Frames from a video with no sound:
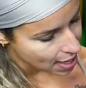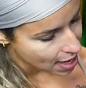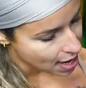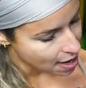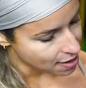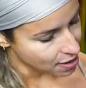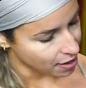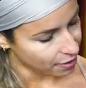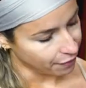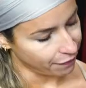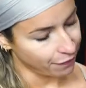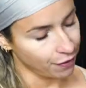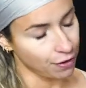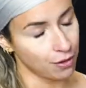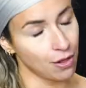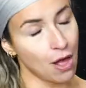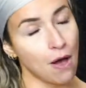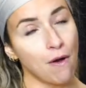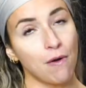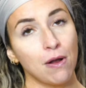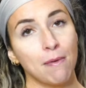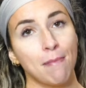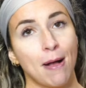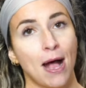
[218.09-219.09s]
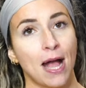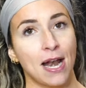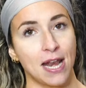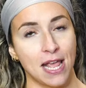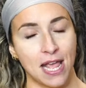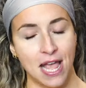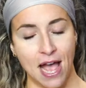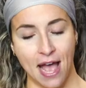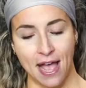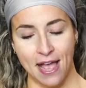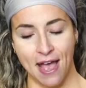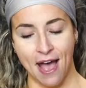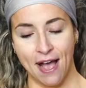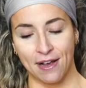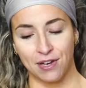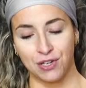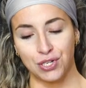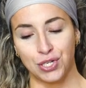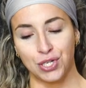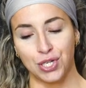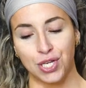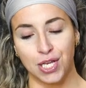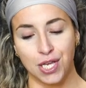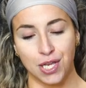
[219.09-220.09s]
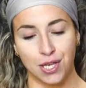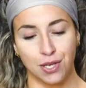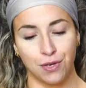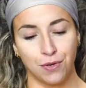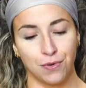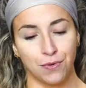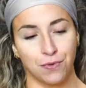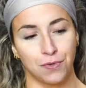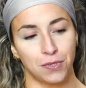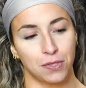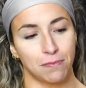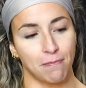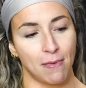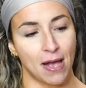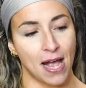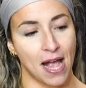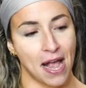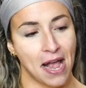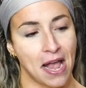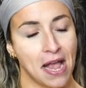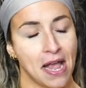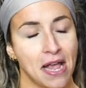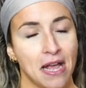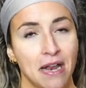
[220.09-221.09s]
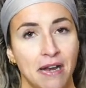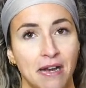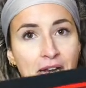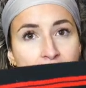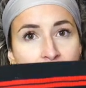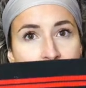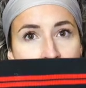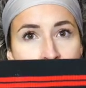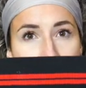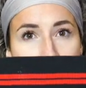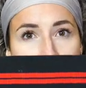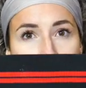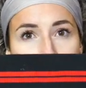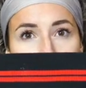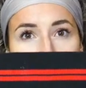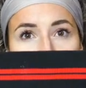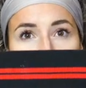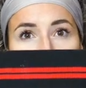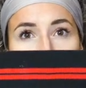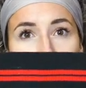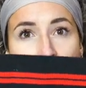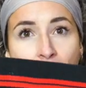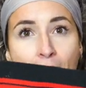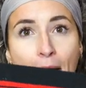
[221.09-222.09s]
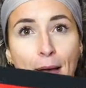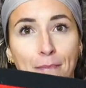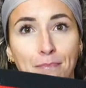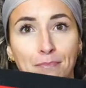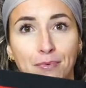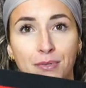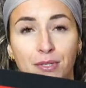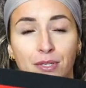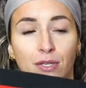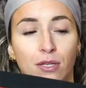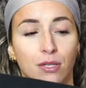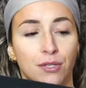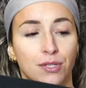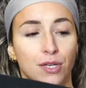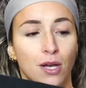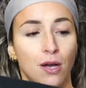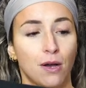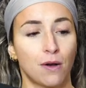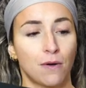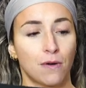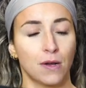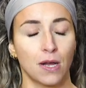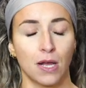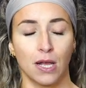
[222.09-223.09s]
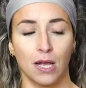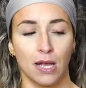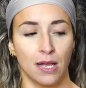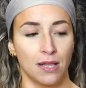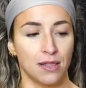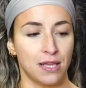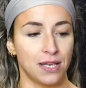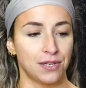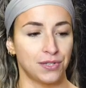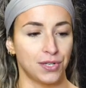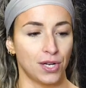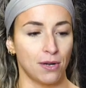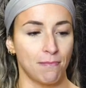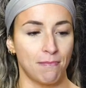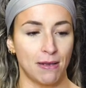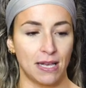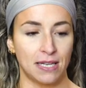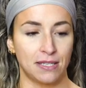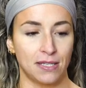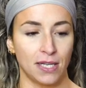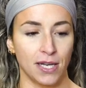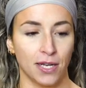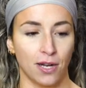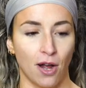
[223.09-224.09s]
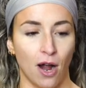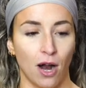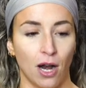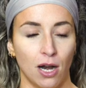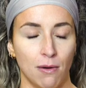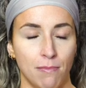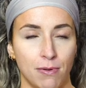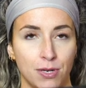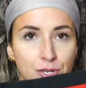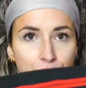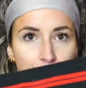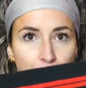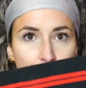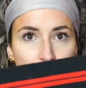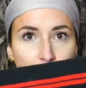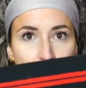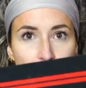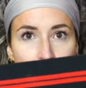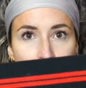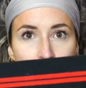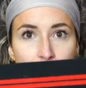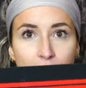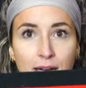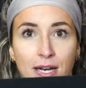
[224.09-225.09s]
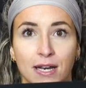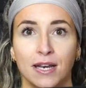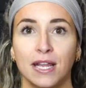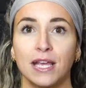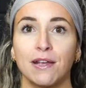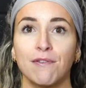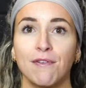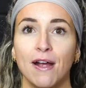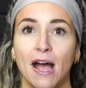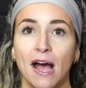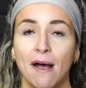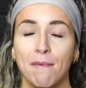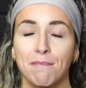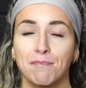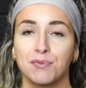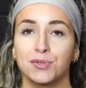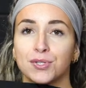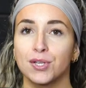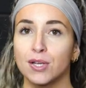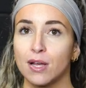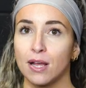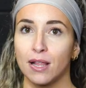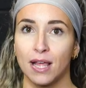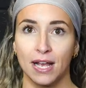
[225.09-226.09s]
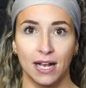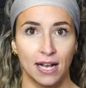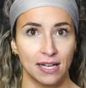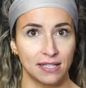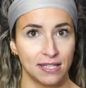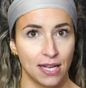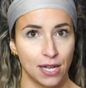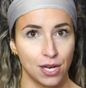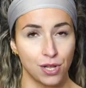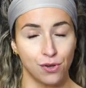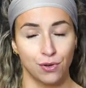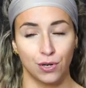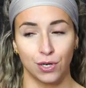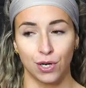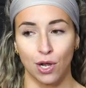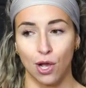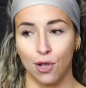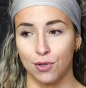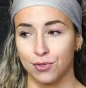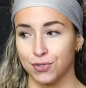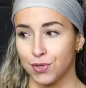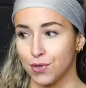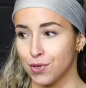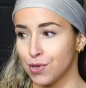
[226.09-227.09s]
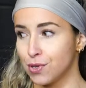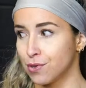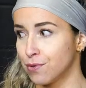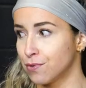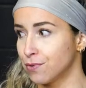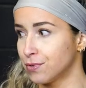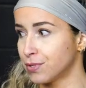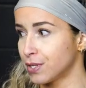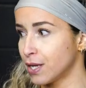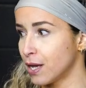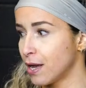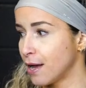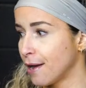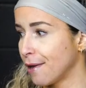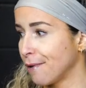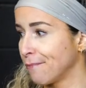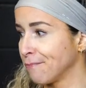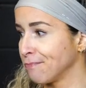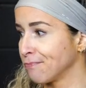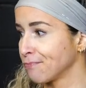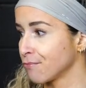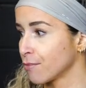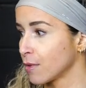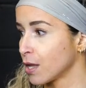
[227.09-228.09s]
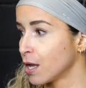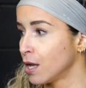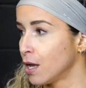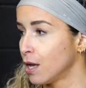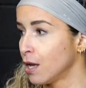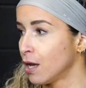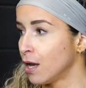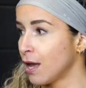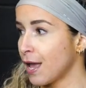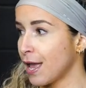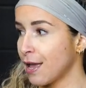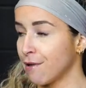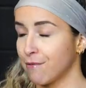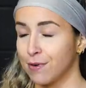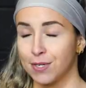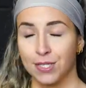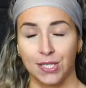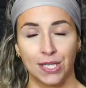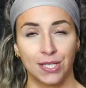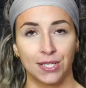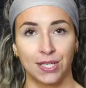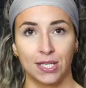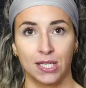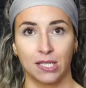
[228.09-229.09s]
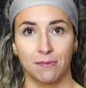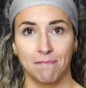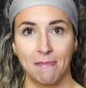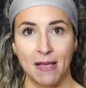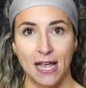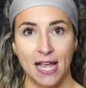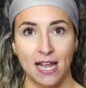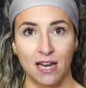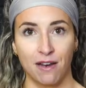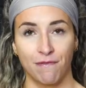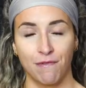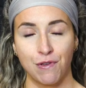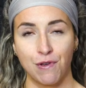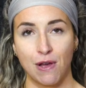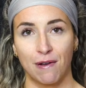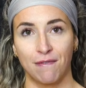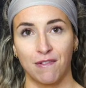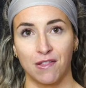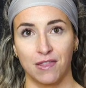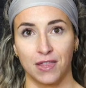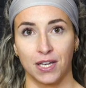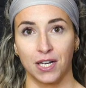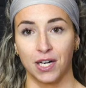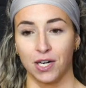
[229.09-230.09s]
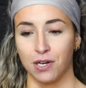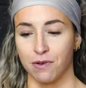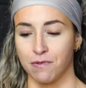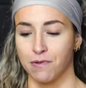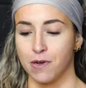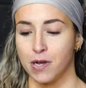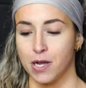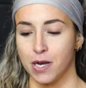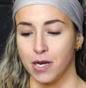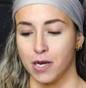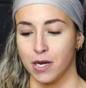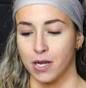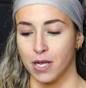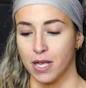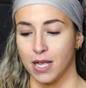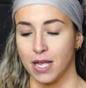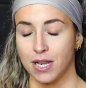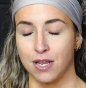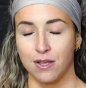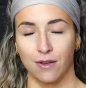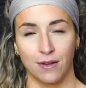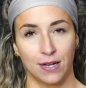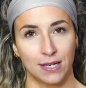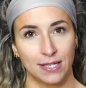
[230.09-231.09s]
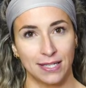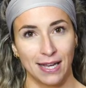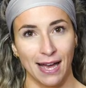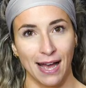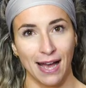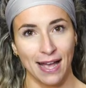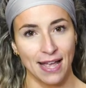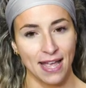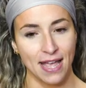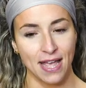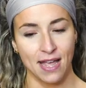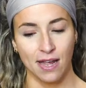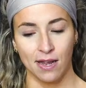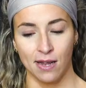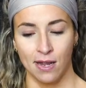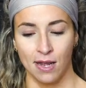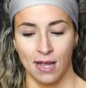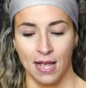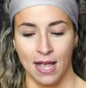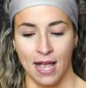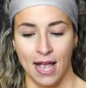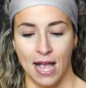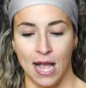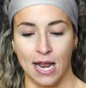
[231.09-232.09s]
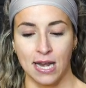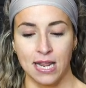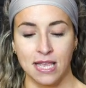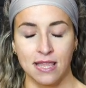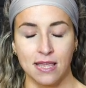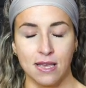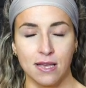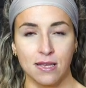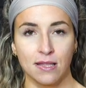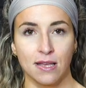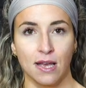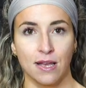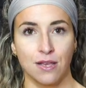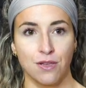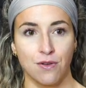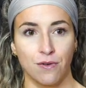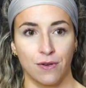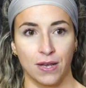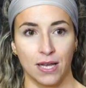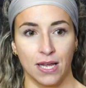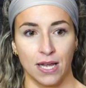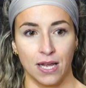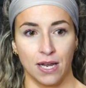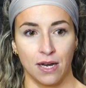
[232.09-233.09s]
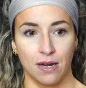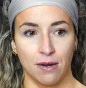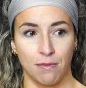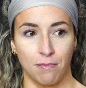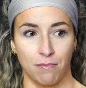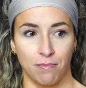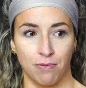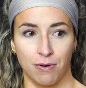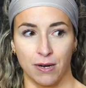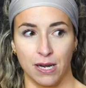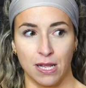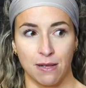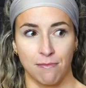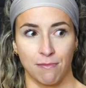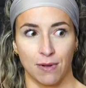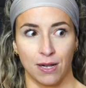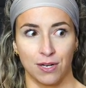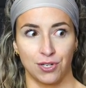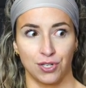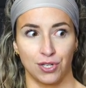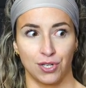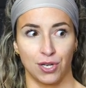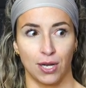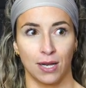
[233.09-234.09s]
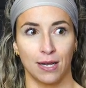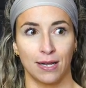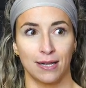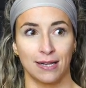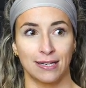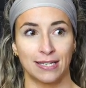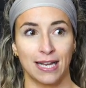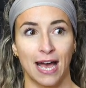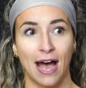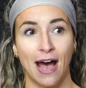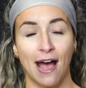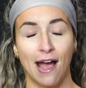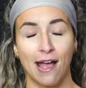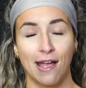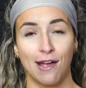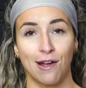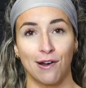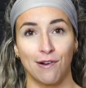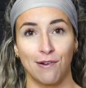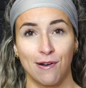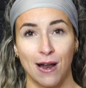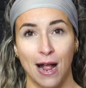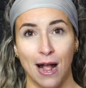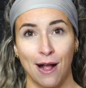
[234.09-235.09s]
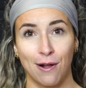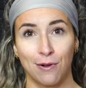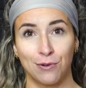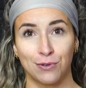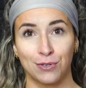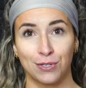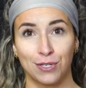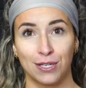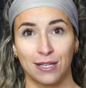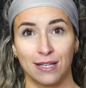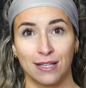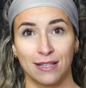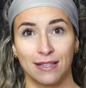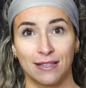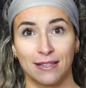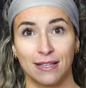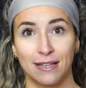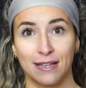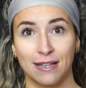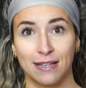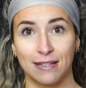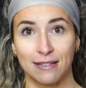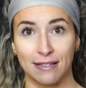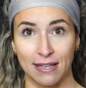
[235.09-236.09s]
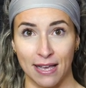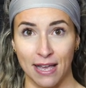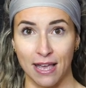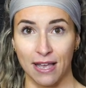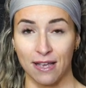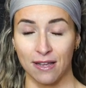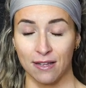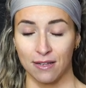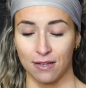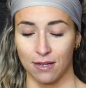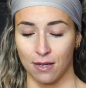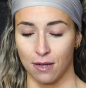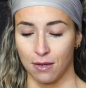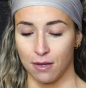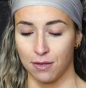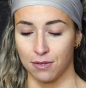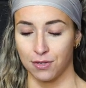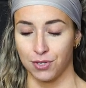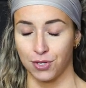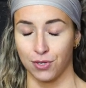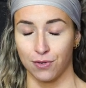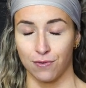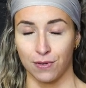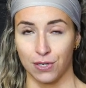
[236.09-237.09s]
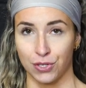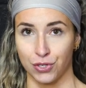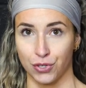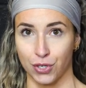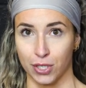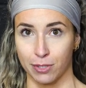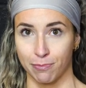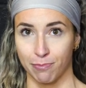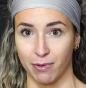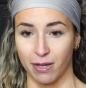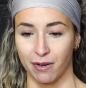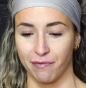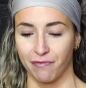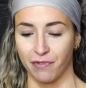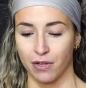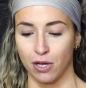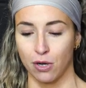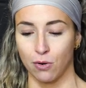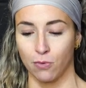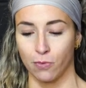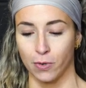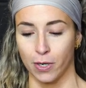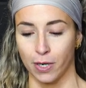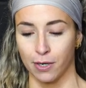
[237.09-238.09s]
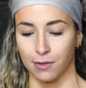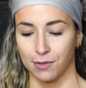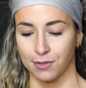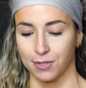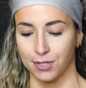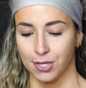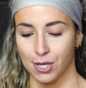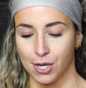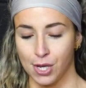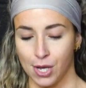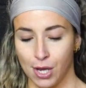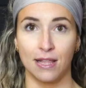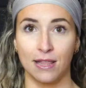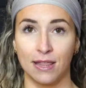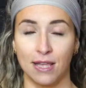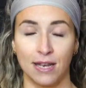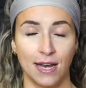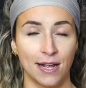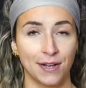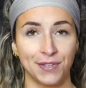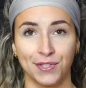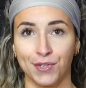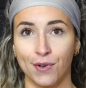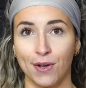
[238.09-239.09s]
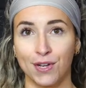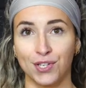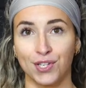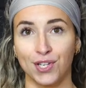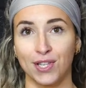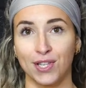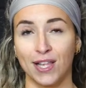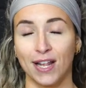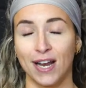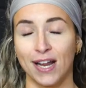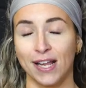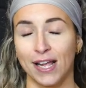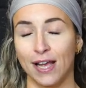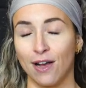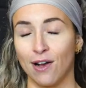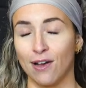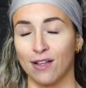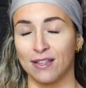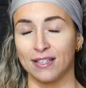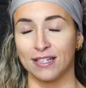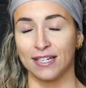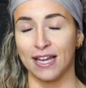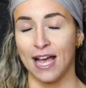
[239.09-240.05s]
And then for lower body, I actually use my knee wraps. So these are basic Harbinger knee wraps. Like I said, you can also use a resistance band if you have a thicker one, and you can tie it. Anything that you can pretty much tie around the site to restrict blood flow works. The next question that I get all the